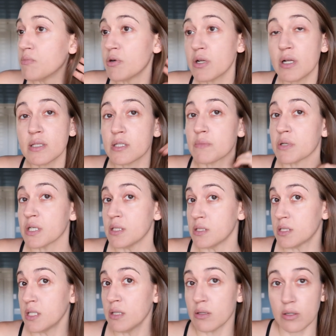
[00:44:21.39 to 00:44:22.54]
put on some
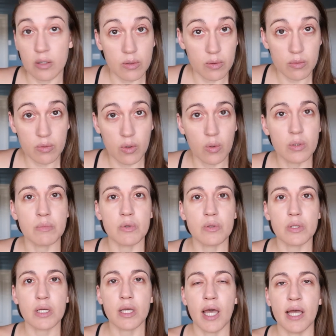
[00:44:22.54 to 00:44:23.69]
concealer, holy
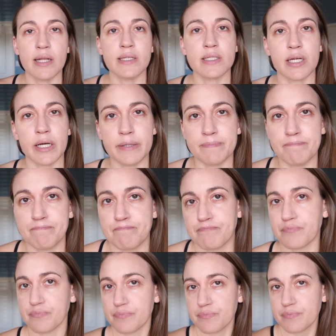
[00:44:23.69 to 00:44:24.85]
moly, and um,
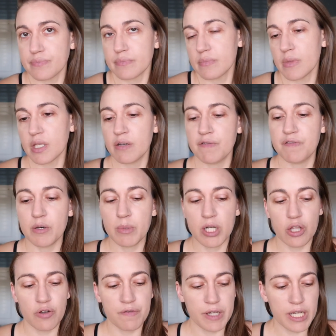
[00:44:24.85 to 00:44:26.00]
film
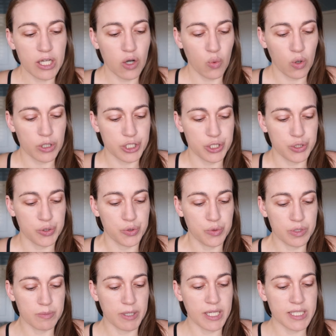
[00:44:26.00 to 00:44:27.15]
another video or two,
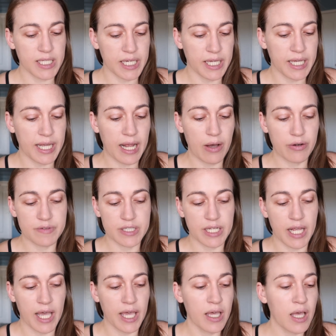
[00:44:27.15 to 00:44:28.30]
as many as I can get out of
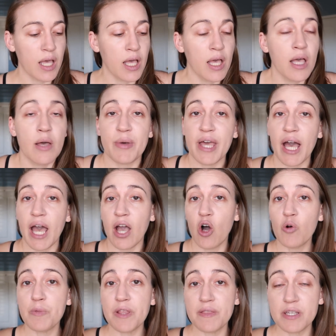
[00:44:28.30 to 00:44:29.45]
today. But yeah, I
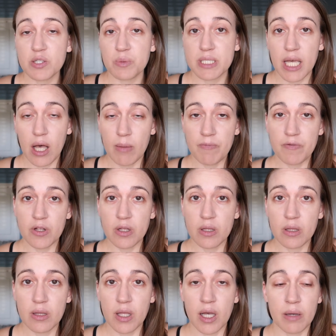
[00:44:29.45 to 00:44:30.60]
hope that this was
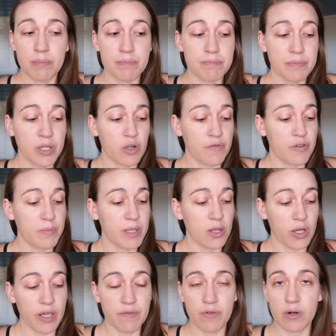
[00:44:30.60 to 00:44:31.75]
helpful. Um, you know, if you've been
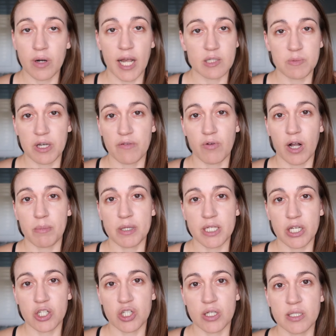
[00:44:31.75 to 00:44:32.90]
looking for SPF
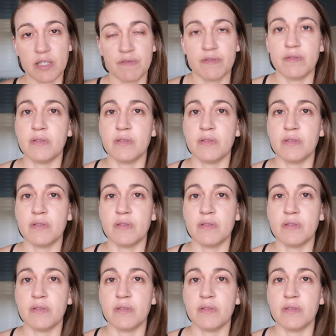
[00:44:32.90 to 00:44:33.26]
recommendations, if,